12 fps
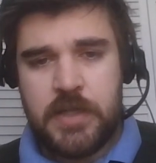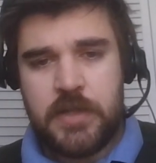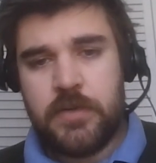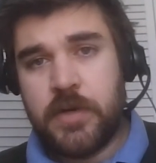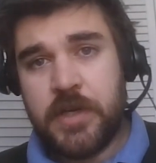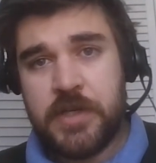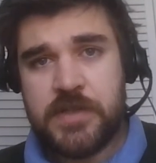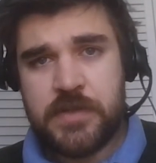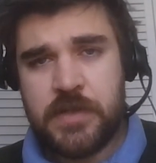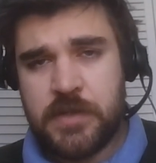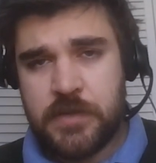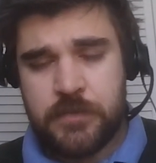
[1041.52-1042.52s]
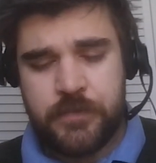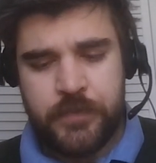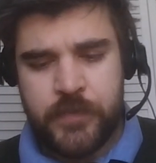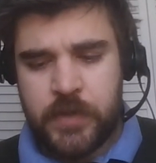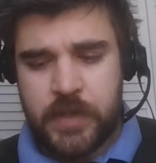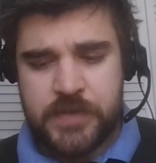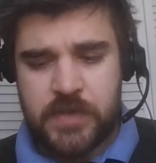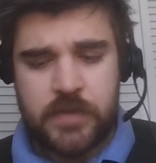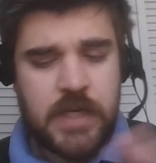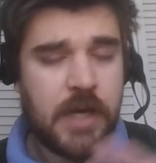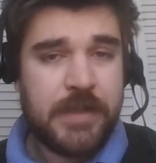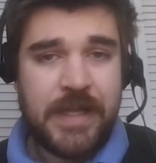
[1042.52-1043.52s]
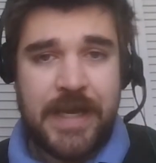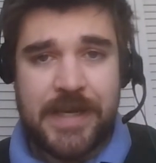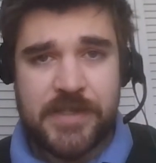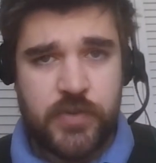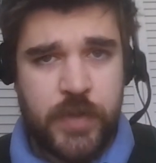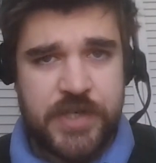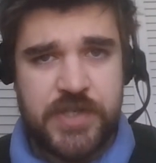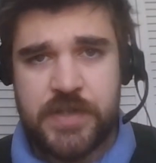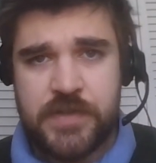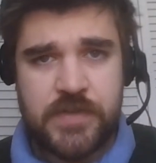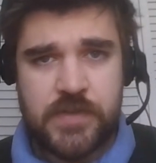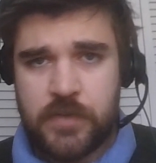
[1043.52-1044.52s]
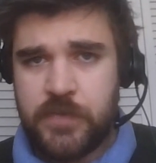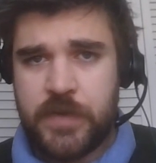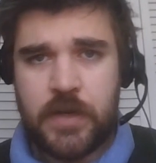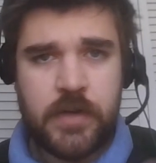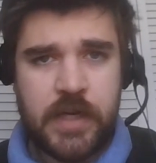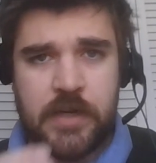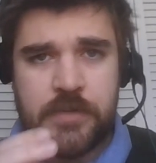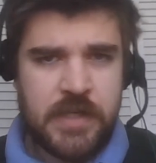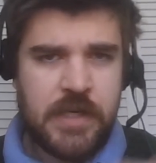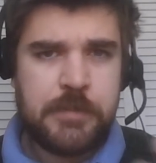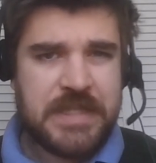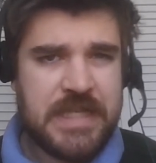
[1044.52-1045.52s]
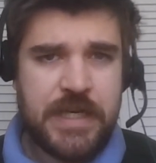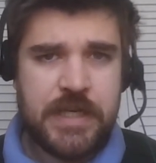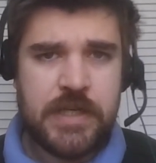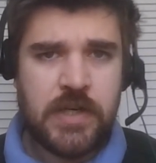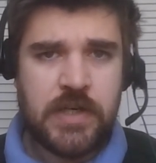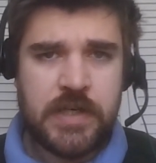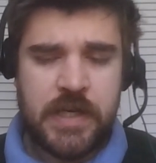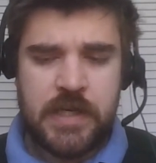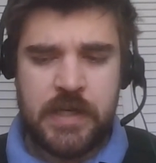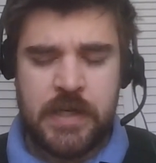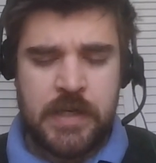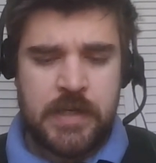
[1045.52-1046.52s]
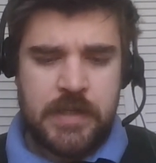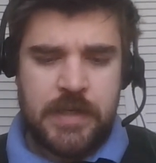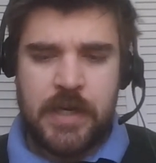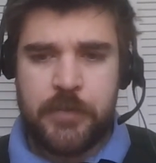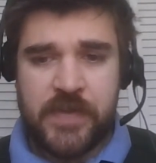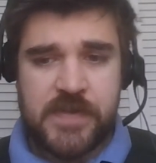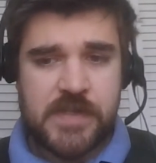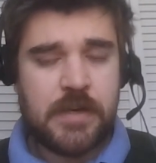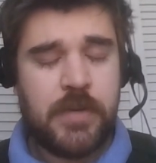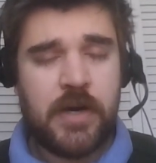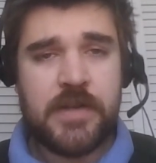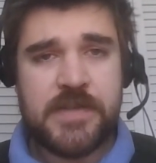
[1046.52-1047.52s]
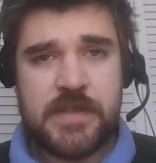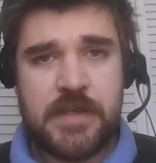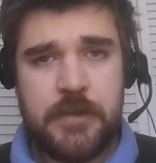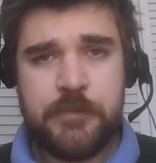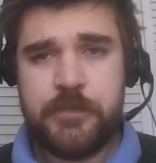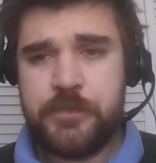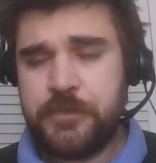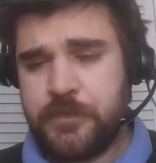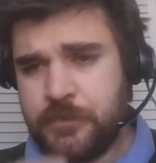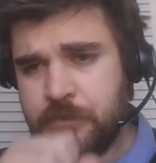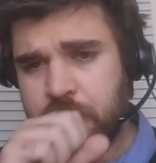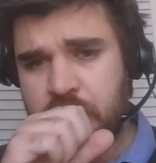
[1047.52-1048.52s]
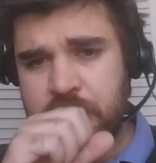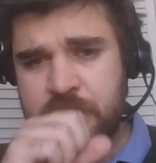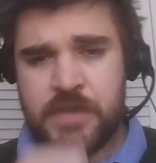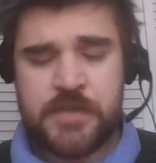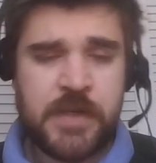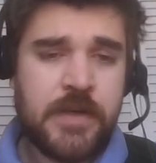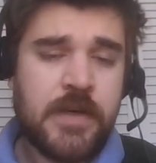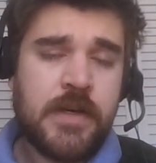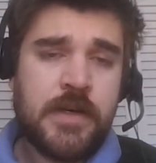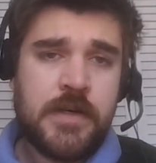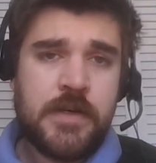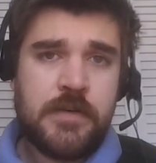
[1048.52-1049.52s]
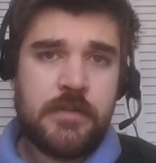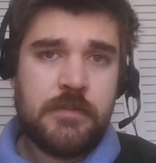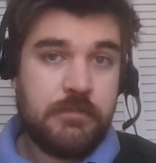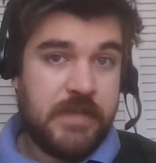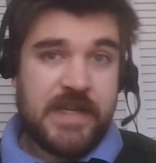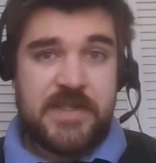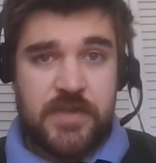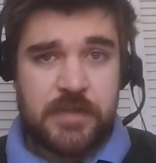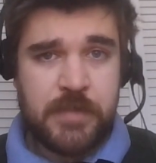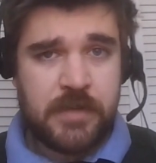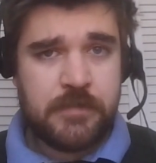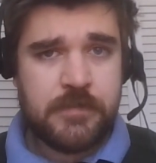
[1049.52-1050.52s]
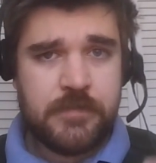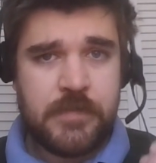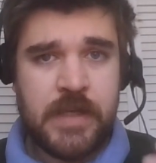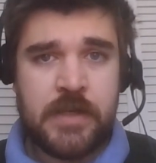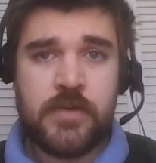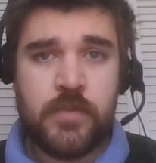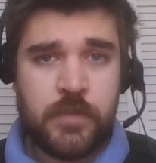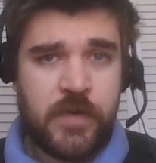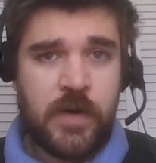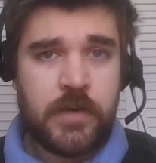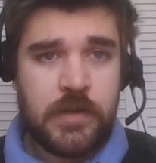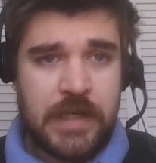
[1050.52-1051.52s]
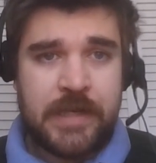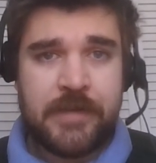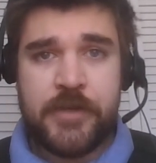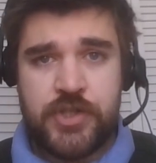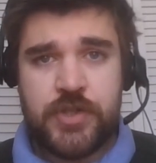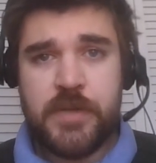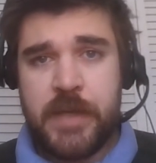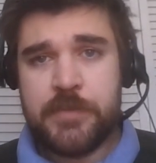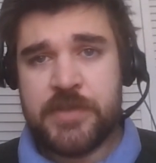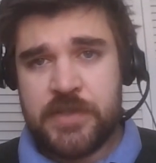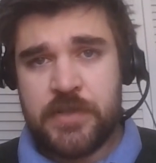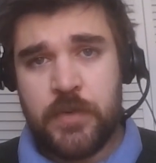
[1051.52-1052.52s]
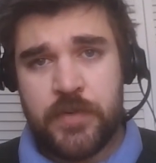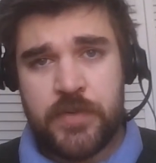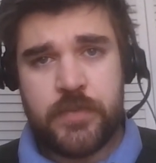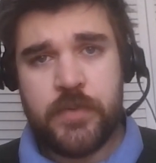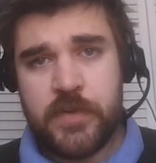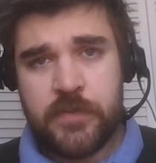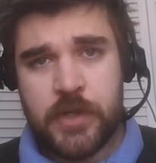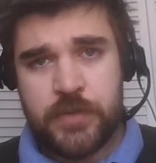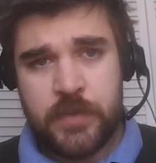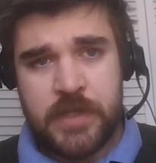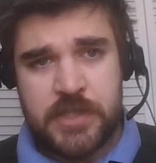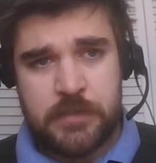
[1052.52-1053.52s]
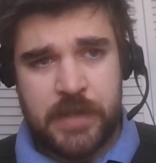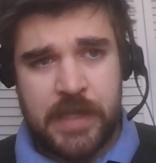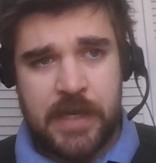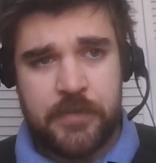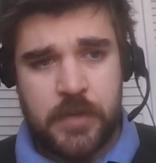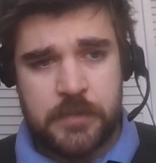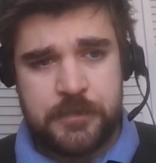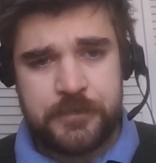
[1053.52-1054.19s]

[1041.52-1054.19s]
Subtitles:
learning sort of commonly asked questions, or figuring out an update on a existing policy, excuse me, that's all something that you very likely should be able to do through the virtual agent platform.